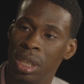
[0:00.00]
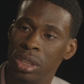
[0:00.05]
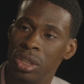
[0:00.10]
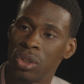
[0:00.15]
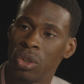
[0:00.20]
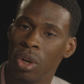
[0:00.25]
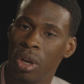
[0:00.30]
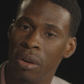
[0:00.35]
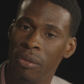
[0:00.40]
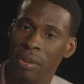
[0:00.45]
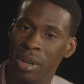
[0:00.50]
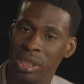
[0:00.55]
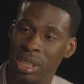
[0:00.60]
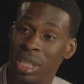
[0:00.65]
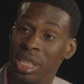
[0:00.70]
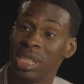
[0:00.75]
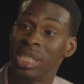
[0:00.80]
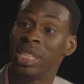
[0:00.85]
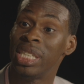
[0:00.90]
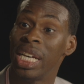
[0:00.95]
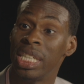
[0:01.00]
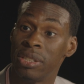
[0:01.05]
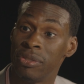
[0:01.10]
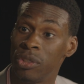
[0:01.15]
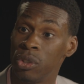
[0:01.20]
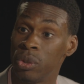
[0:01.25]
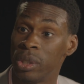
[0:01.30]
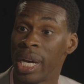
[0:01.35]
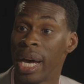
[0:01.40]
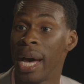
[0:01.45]
sort of a
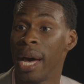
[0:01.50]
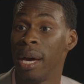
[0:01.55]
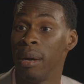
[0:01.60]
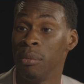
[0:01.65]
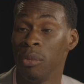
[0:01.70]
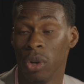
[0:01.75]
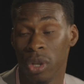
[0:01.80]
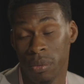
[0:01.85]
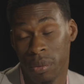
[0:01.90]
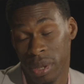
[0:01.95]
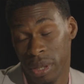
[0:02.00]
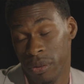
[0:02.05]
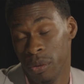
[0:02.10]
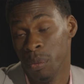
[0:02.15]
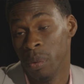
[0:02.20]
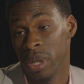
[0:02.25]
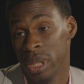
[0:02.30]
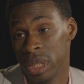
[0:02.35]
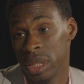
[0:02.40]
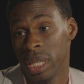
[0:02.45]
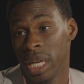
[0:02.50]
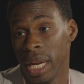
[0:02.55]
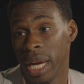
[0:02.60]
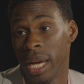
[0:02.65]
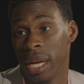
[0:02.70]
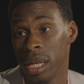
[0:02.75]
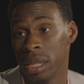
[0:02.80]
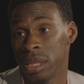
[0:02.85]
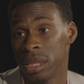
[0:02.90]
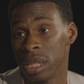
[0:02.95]
successful time, or you want, if you want to say
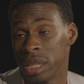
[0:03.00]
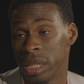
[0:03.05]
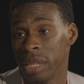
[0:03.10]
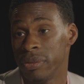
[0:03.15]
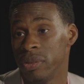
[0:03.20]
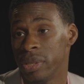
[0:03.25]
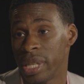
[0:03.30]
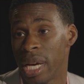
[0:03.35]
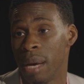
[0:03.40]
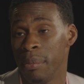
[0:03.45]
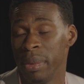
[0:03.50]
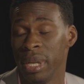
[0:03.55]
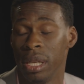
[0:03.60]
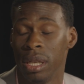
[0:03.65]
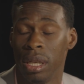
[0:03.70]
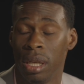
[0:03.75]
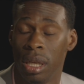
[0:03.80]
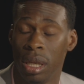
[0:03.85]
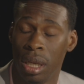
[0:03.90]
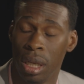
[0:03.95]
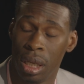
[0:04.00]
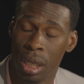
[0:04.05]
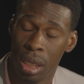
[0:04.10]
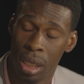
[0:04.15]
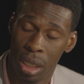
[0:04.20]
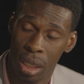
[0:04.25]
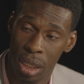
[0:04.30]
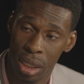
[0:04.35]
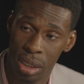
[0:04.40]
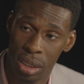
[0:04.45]
that, a successful time in
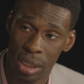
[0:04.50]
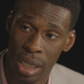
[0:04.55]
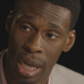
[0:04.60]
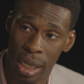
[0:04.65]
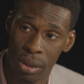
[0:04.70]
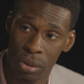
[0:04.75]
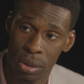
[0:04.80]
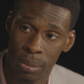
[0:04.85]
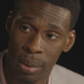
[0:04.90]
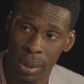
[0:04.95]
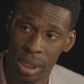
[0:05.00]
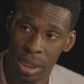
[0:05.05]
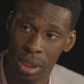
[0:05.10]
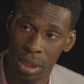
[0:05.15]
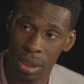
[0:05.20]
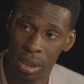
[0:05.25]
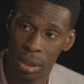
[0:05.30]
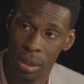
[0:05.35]
mm. inside those places.